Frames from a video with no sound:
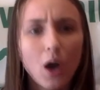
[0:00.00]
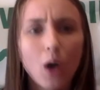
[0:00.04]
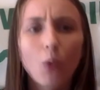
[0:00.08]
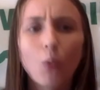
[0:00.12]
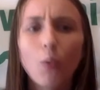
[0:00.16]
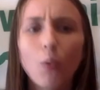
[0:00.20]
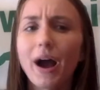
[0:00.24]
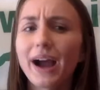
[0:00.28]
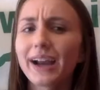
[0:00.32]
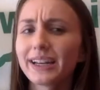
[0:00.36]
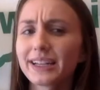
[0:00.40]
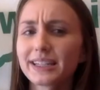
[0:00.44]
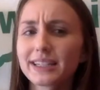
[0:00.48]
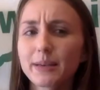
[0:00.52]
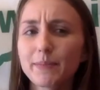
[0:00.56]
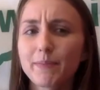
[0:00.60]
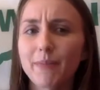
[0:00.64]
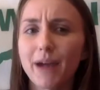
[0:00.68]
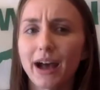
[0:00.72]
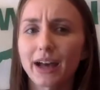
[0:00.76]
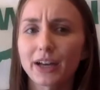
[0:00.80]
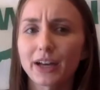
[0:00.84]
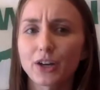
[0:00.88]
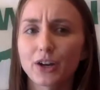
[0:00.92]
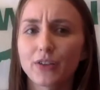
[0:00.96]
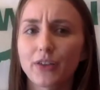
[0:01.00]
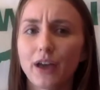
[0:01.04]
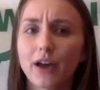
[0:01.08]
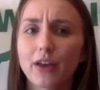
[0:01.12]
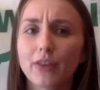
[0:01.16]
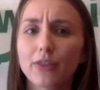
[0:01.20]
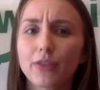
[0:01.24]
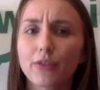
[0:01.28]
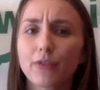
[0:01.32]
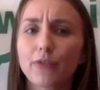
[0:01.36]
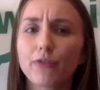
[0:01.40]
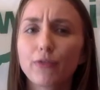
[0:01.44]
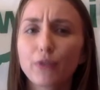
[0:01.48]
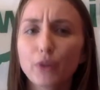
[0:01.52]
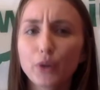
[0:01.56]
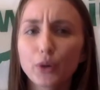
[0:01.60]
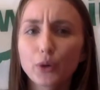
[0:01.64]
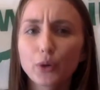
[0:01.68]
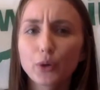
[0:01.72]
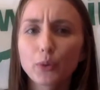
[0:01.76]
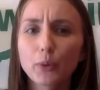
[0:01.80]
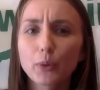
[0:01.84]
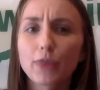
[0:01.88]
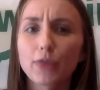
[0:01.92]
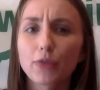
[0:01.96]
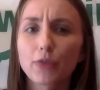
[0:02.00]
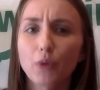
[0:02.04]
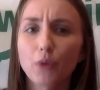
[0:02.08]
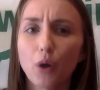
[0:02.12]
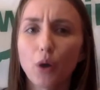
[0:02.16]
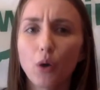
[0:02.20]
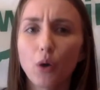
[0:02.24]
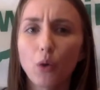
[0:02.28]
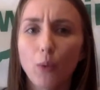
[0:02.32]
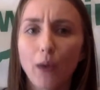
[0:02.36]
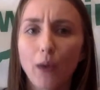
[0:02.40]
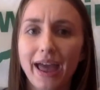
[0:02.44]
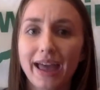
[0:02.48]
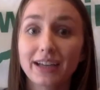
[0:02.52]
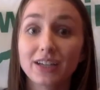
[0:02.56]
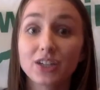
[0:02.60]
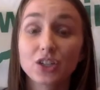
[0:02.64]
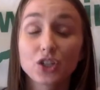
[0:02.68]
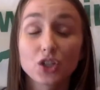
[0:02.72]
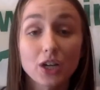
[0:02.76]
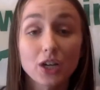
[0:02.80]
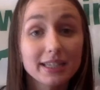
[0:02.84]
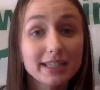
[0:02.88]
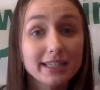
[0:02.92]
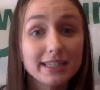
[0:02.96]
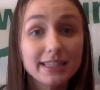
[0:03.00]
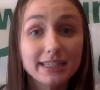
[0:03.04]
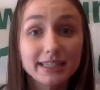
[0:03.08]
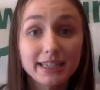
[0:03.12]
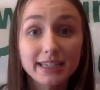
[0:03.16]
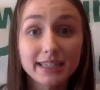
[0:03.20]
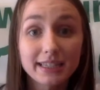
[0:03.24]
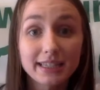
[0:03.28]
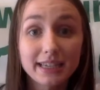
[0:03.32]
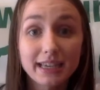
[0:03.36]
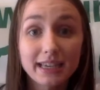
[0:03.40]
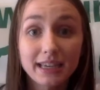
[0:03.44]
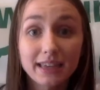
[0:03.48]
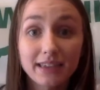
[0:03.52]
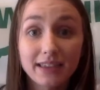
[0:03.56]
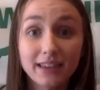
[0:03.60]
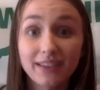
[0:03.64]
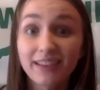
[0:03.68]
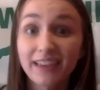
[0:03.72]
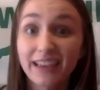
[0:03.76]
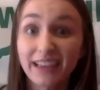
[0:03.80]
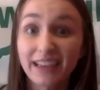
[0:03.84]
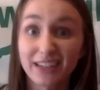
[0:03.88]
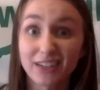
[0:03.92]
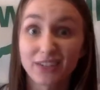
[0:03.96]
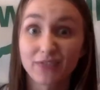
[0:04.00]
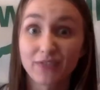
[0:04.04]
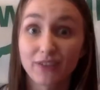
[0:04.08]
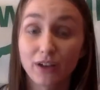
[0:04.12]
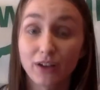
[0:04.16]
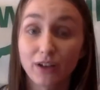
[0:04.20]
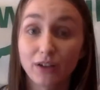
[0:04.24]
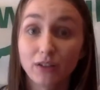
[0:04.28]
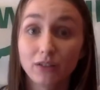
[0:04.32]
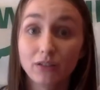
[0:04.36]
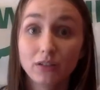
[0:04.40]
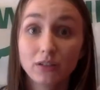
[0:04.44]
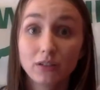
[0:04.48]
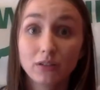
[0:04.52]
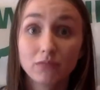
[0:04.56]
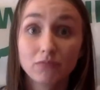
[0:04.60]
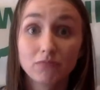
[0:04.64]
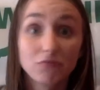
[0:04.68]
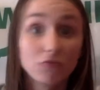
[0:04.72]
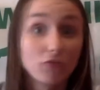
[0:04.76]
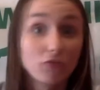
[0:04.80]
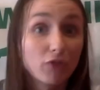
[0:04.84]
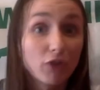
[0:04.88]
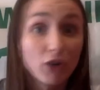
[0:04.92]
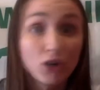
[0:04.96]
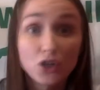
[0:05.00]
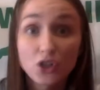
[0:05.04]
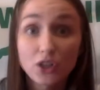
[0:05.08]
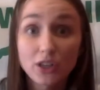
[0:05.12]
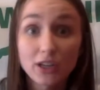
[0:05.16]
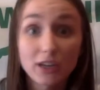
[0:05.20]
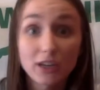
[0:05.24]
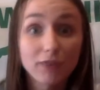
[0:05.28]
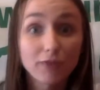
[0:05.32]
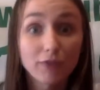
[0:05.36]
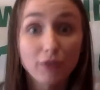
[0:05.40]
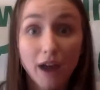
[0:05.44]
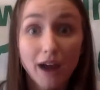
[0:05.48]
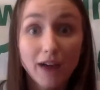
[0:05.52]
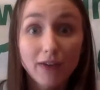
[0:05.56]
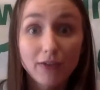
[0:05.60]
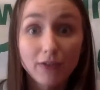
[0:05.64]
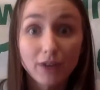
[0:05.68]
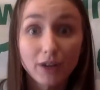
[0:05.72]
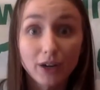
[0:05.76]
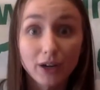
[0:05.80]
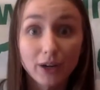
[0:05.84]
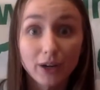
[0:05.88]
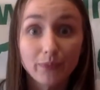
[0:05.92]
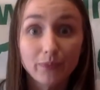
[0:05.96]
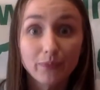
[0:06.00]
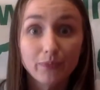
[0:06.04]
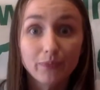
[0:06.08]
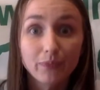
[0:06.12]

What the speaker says: Why does it matter that the food we throw away just sits in the landfill virtually forever?